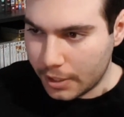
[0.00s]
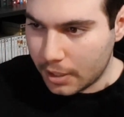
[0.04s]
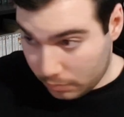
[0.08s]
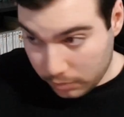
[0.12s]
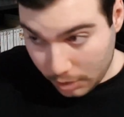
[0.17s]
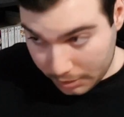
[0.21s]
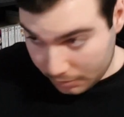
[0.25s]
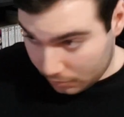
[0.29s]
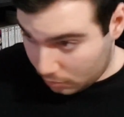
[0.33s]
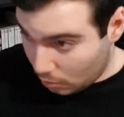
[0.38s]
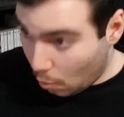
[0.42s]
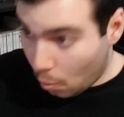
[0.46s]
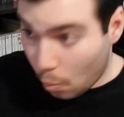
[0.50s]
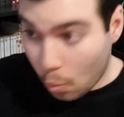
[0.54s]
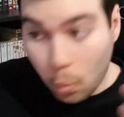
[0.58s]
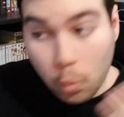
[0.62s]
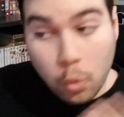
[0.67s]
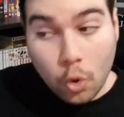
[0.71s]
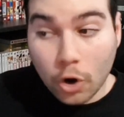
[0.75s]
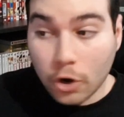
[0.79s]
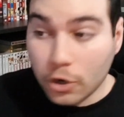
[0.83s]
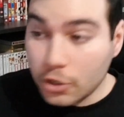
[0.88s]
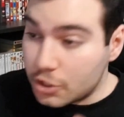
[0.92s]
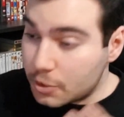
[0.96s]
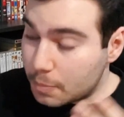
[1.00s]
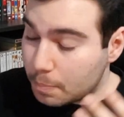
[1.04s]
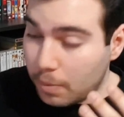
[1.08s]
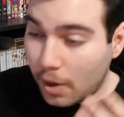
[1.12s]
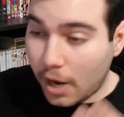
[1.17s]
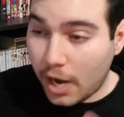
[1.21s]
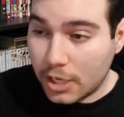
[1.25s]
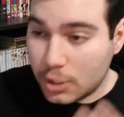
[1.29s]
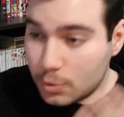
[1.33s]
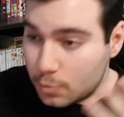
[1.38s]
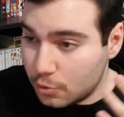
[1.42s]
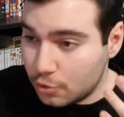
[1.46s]
like the worst
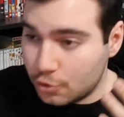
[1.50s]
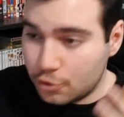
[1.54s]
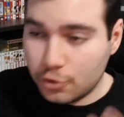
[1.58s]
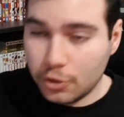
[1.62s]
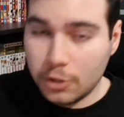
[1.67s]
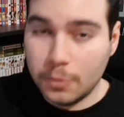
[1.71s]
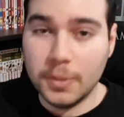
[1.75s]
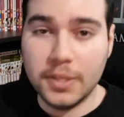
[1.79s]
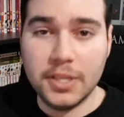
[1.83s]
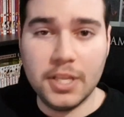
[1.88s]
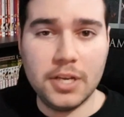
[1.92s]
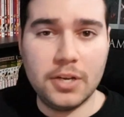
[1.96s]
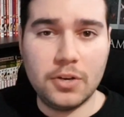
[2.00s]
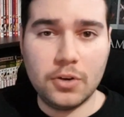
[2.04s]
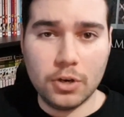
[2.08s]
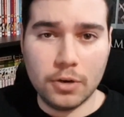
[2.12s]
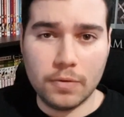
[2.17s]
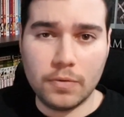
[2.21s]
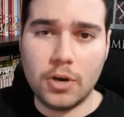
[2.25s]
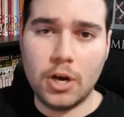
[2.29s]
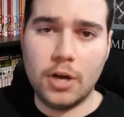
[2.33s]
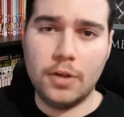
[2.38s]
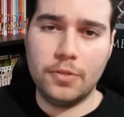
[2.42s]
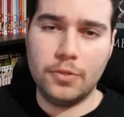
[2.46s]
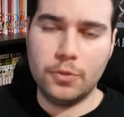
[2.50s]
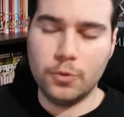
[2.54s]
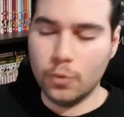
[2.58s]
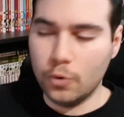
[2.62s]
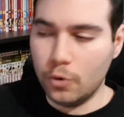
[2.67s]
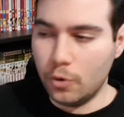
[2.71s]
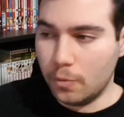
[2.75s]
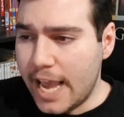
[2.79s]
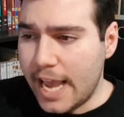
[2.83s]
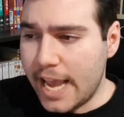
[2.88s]
possible treatment they could have gone through.